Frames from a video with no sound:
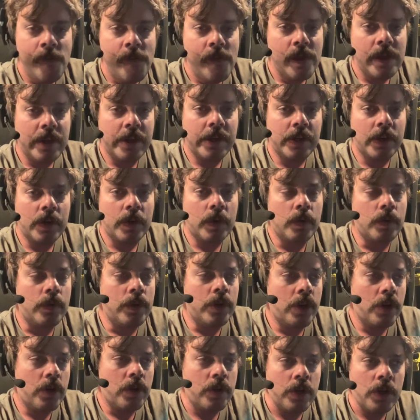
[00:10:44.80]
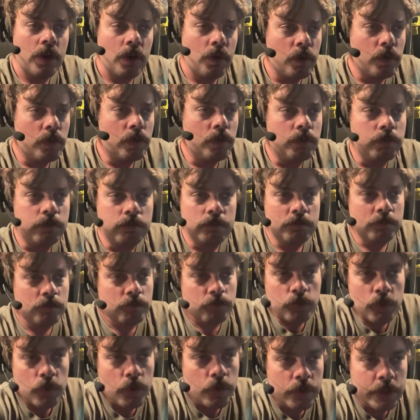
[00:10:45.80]
no
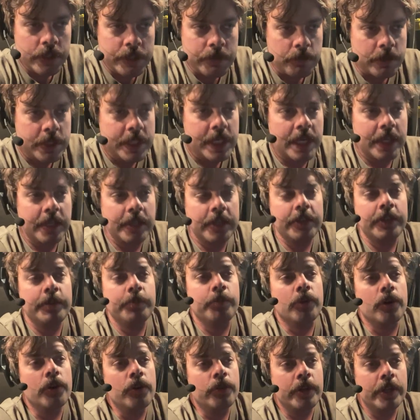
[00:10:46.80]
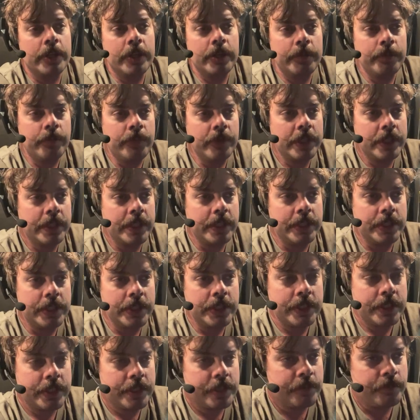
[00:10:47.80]
rules were technically broken, but they
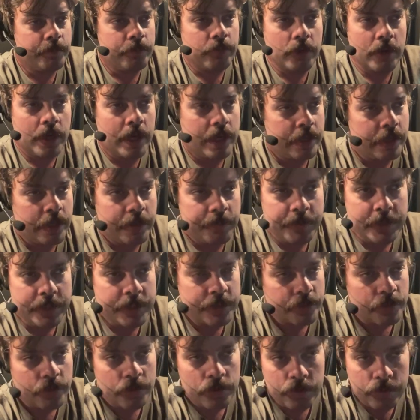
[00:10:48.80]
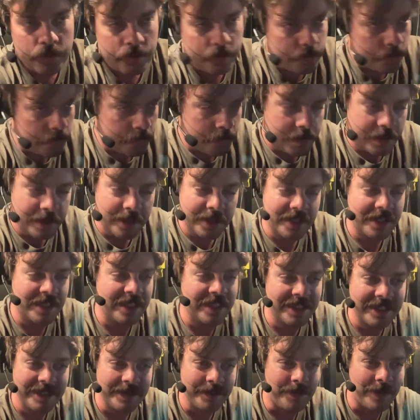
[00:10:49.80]
just brought up these old
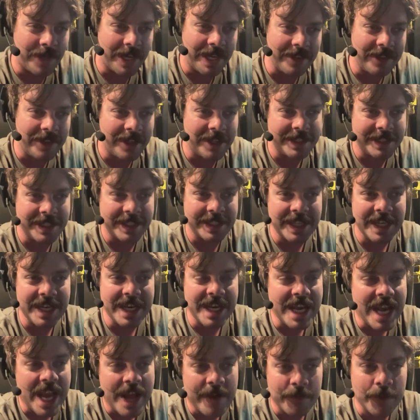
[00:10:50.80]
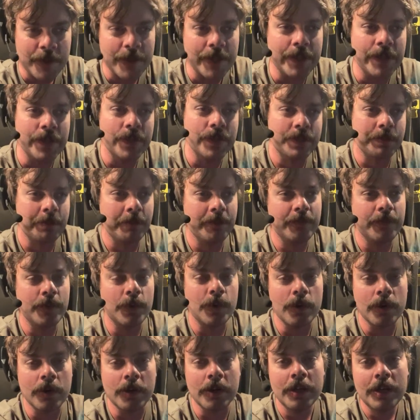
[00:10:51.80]
bylaws that they'd never used
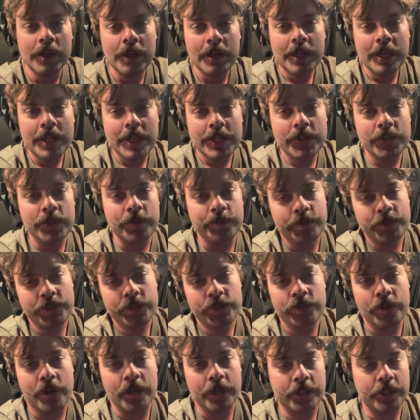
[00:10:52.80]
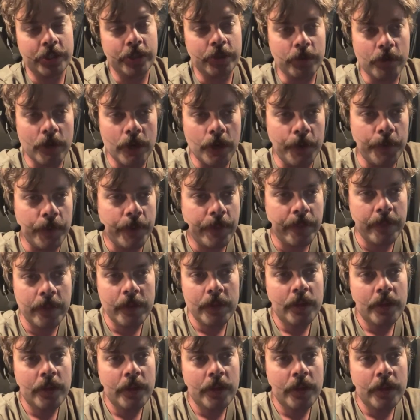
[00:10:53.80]
before to obstruct growth.